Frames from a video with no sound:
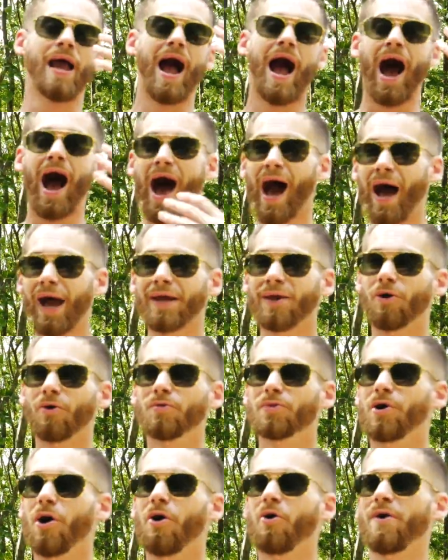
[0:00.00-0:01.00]
I don't
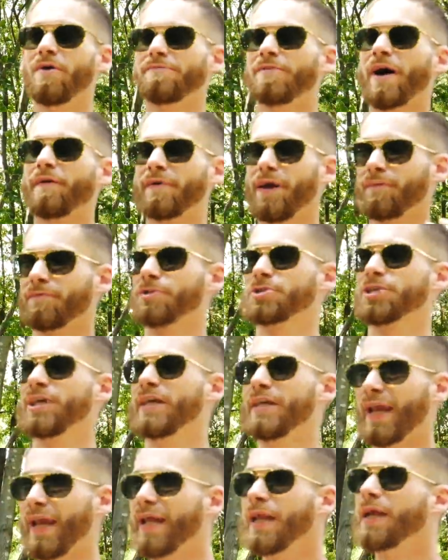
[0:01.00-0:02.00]
know if I've ever
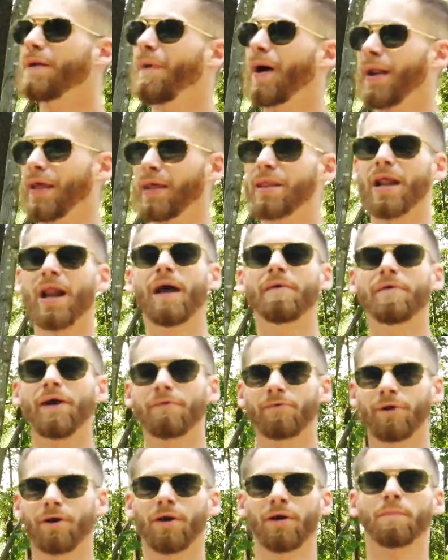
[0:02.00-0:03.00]
seen anybody that I've
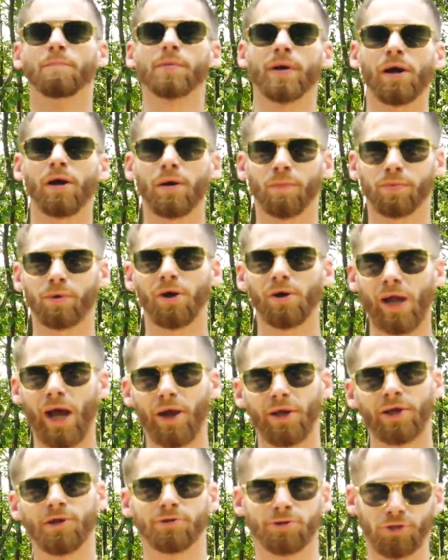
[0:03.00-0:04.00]
ever brought out
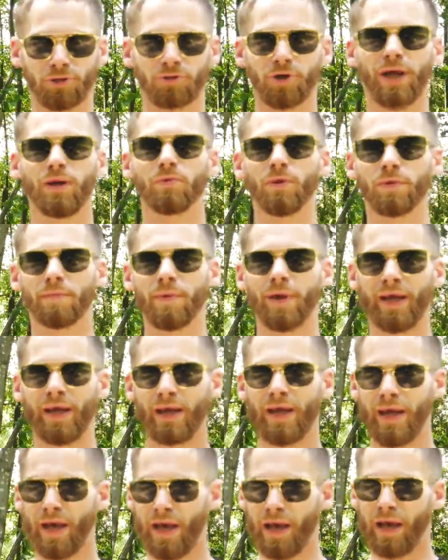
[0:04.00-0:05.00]
here to train with me
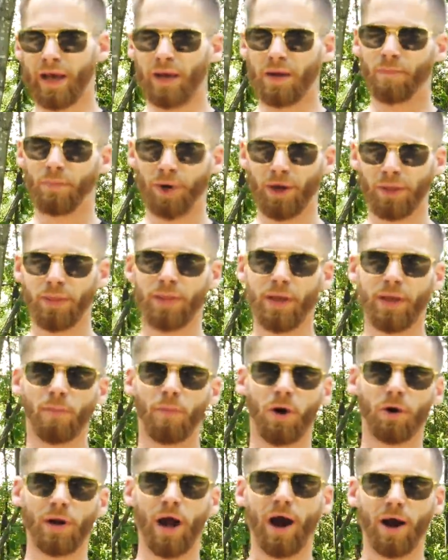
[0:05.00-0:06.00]
putting them
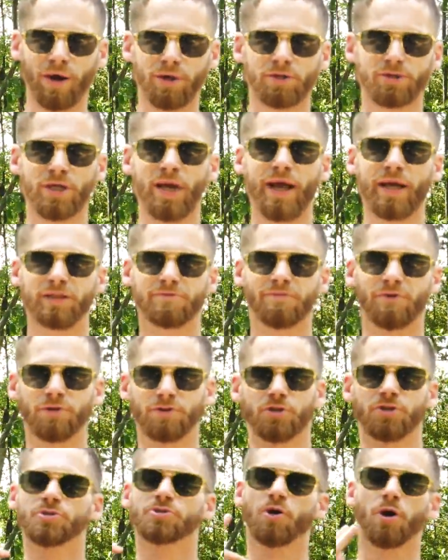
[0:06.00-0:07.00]
on iron sights
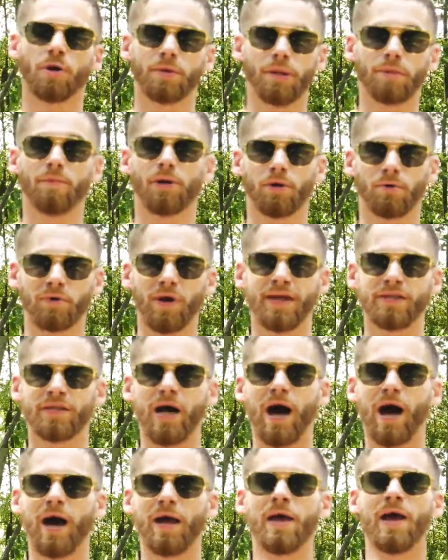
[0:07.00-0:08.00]
versus starting them on a red
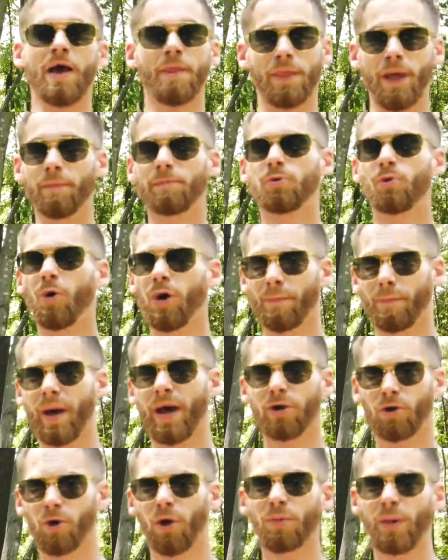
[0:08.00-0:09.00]
dot, them doing
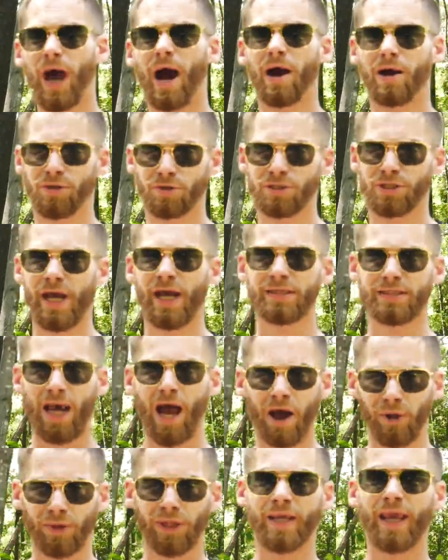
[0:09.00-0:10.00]
better on the iron sights
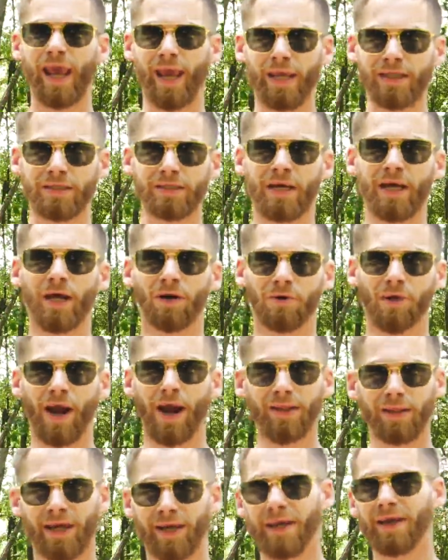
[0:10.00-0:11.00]
out the gate,
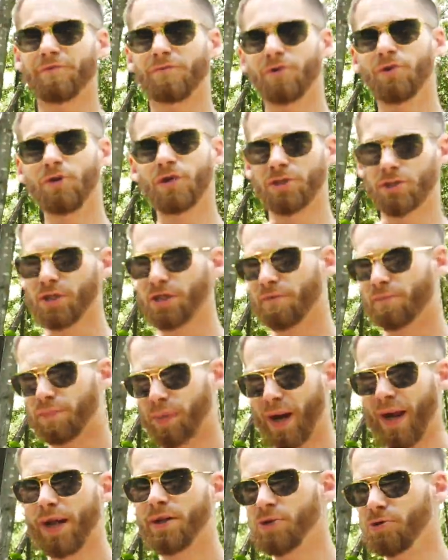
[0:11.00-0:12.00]
right? Like if it's a
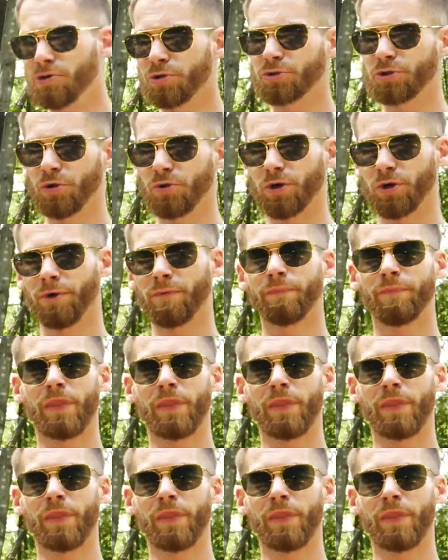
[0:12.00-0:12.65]
brand new shooter